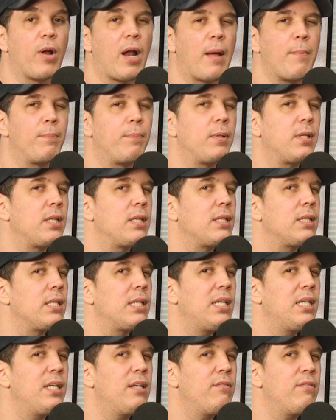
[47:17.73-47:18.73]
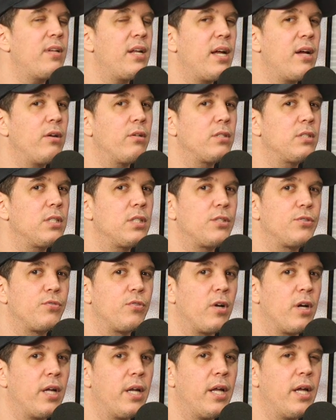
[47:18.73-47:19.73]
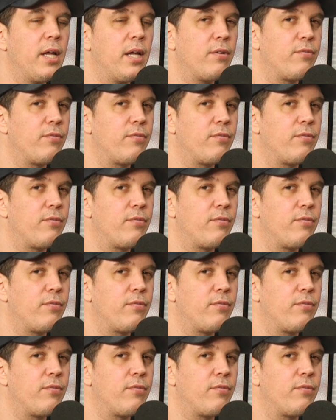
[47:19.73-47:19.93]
and I believe it airs this Friday.